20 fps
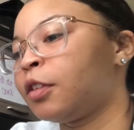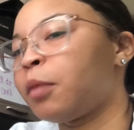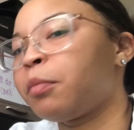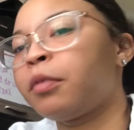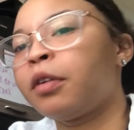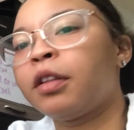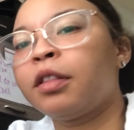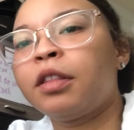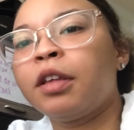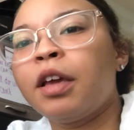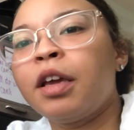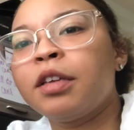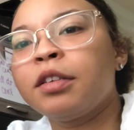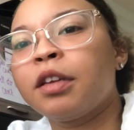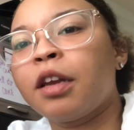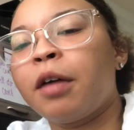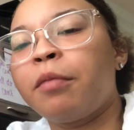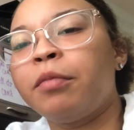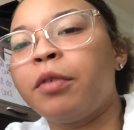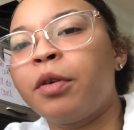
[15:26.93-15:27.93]
good things
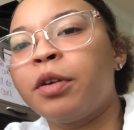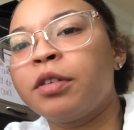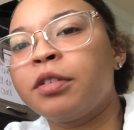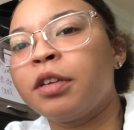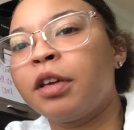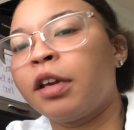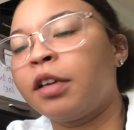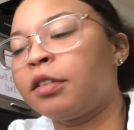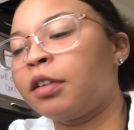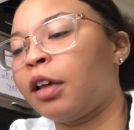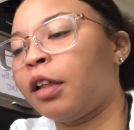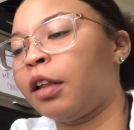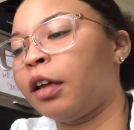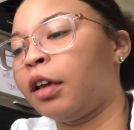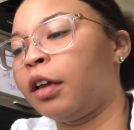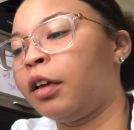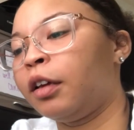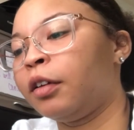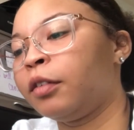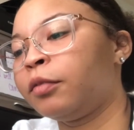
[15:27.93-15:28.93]
that I'm noticing is that,
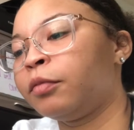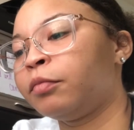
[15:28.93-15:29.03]
like,